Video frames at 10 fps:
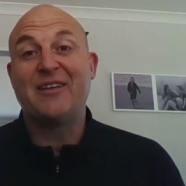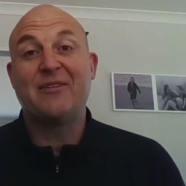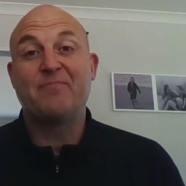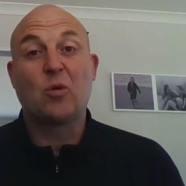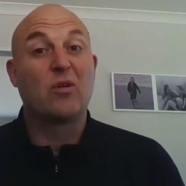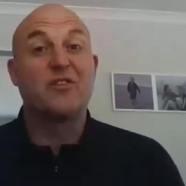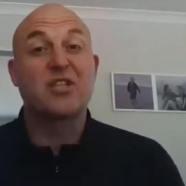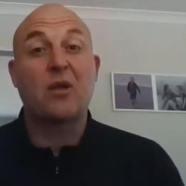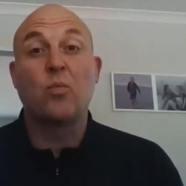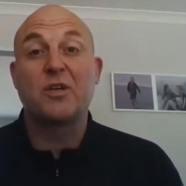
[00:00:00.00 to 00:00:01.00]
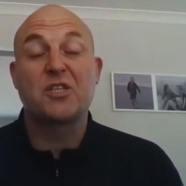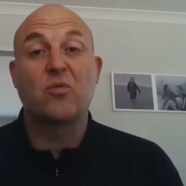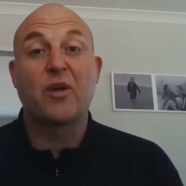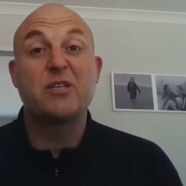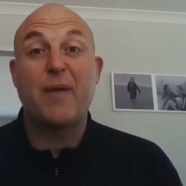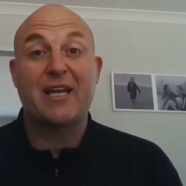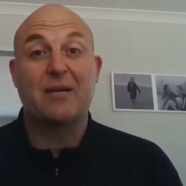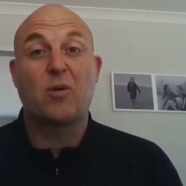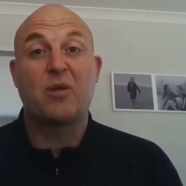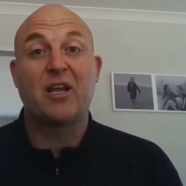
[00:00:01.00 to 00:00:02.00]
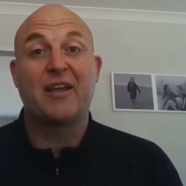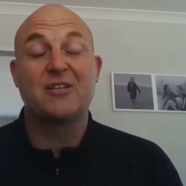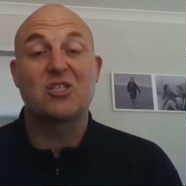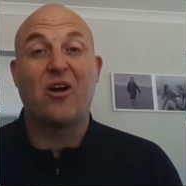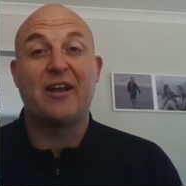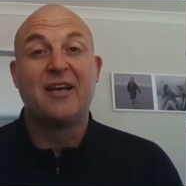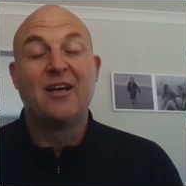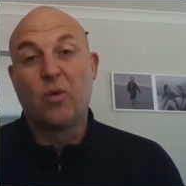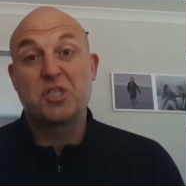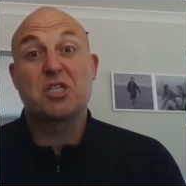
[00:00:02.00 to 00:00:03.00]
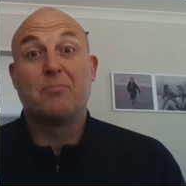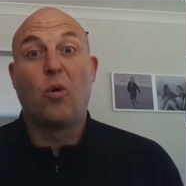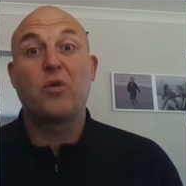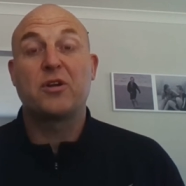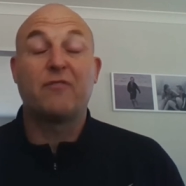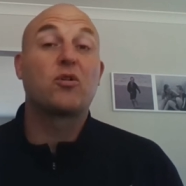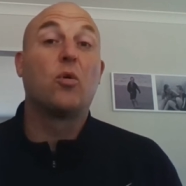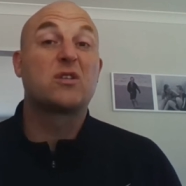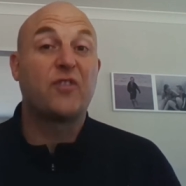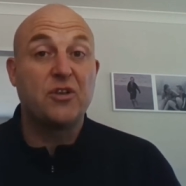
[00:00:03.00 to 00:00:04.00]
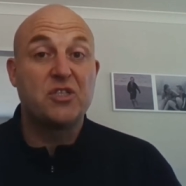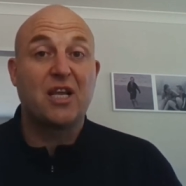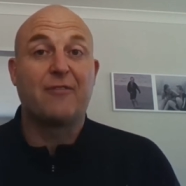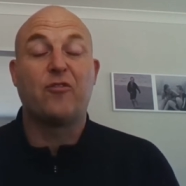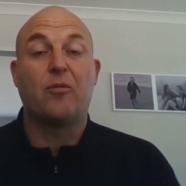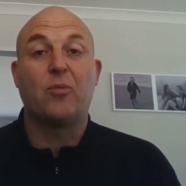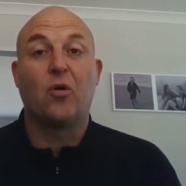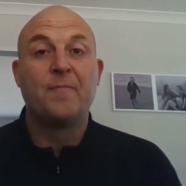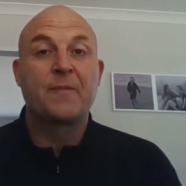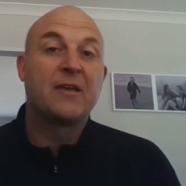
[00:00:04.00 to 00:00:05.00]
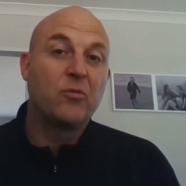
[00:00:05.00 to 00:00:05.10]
And then all of a sudden, Winston Reid's back in a Premier League side, which is important, of course, for New Zealand football.